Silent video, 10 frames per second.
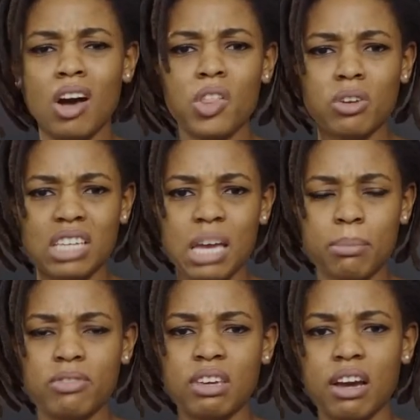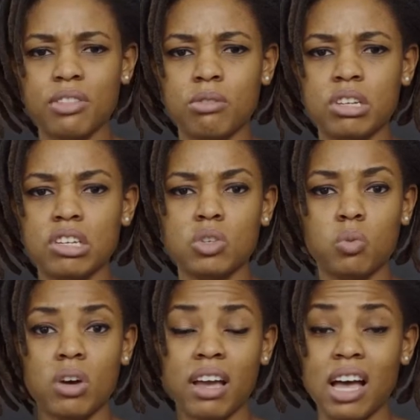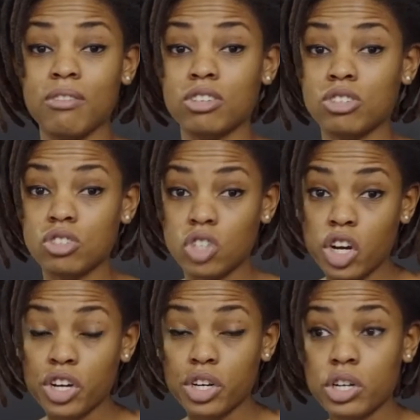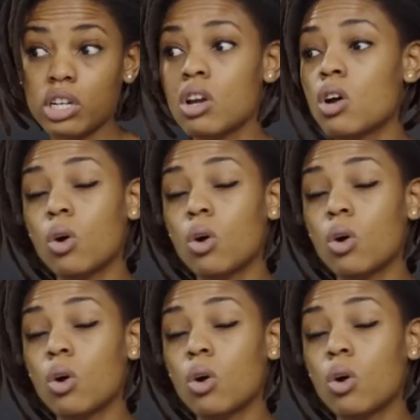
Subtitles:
other type of gathering and you want to have a starter,